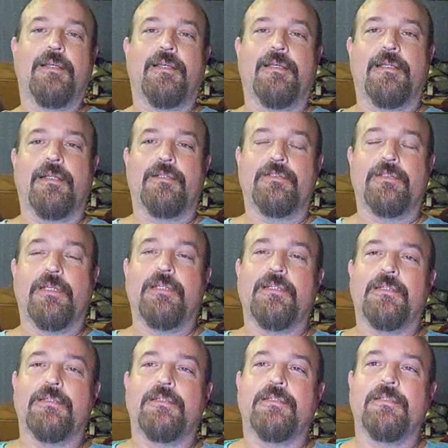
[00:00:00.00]
And uh,
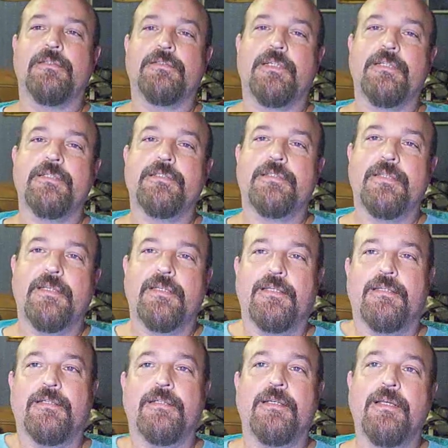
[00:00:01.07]
Jayla, Jayla's
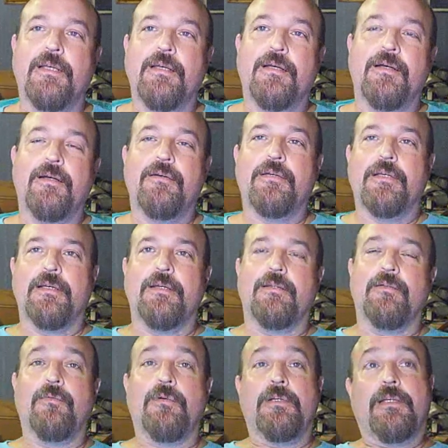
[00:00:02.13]
thinking, okay,
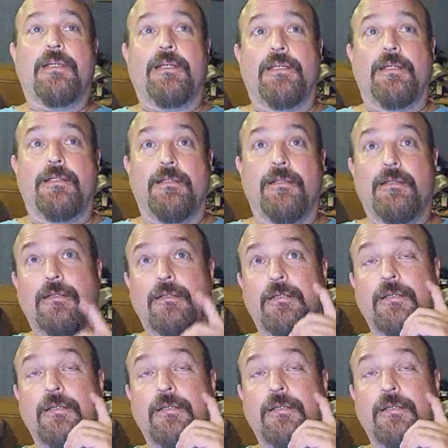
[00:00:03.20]
on the one hand,